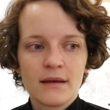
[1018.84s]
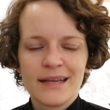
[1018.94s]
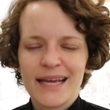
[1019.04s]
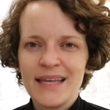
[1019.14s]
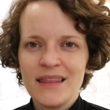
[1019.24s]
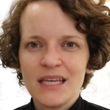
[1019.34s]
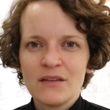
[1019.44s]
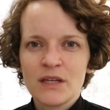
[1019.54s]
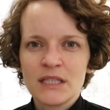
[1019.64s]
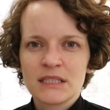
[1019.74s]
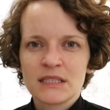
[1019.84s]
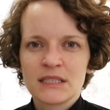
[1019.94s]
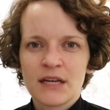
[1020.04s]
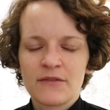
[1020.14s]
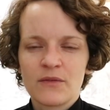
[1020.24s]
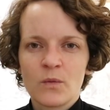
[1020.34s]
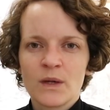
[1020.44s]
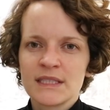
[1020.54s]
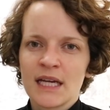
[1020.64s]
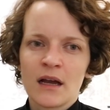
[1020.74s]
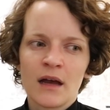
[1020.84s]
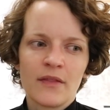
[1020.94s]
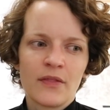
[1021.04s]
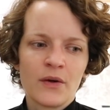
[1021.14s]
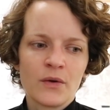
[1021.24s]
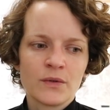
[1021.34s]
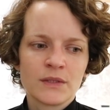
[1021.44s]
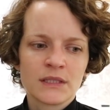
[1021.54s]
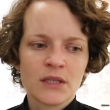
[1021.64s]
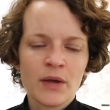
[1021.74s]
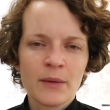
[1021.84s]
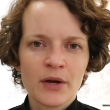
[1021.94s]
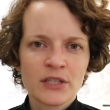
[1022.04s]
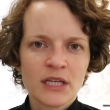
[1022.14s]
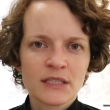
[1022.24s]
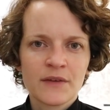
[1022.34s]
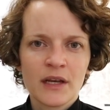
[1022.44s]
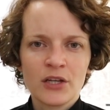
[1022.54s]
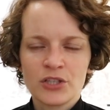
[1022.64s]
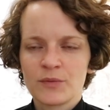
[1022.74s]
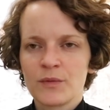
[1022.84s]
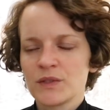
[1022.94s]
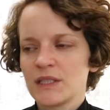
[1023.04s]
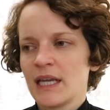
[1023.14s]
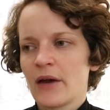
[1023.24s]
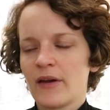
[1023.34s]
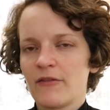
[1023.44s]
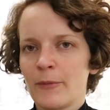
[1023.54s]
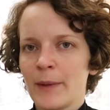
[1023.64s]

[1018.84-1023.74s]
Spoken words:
in the evenings and stuff. Once I got those sewing projects finished, mostly now I've